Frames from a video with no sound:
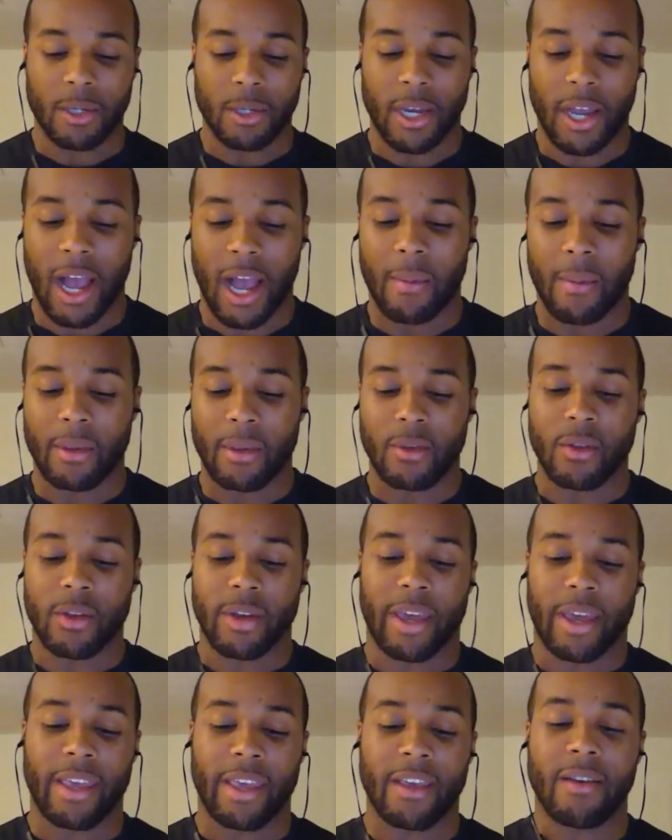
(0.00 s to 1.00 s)
job, and you look
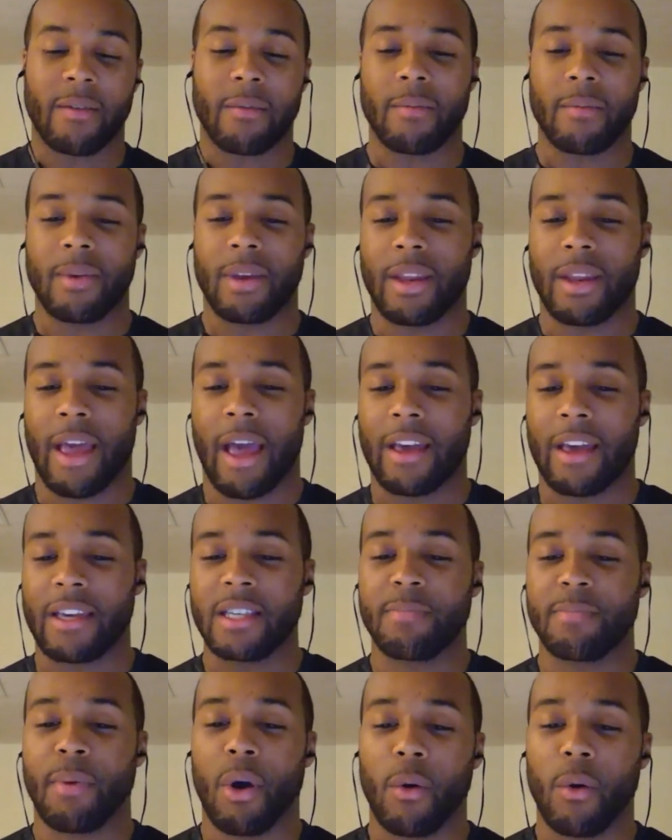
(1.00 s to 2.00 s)
at him and how
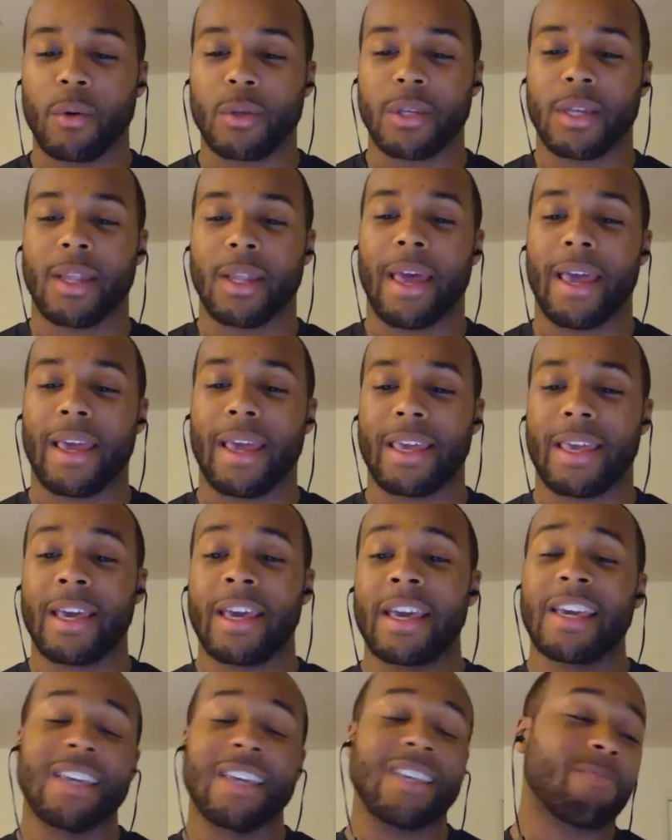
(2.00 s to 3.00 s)
he's posting, like,
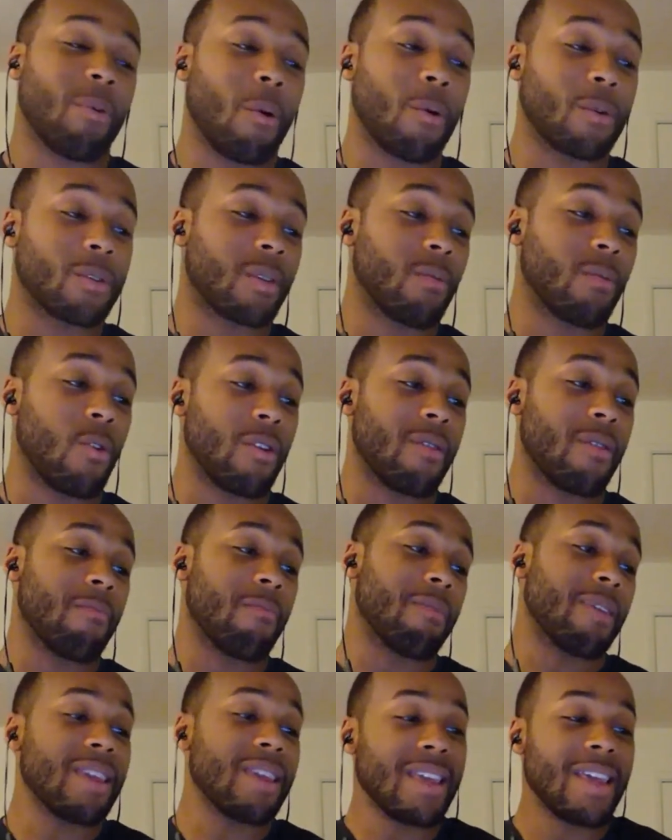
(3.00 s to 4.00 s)
he's posting more than
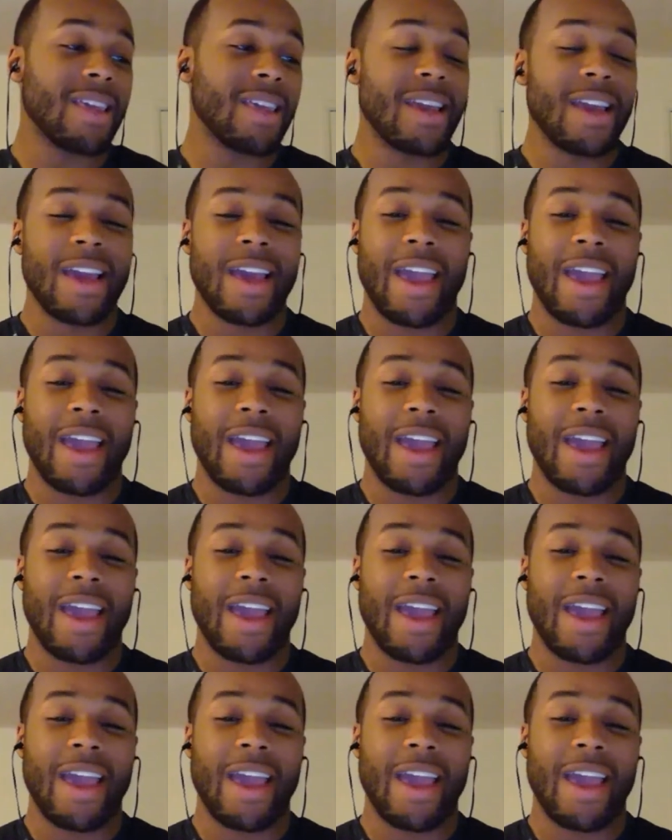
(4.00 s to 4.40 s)
me.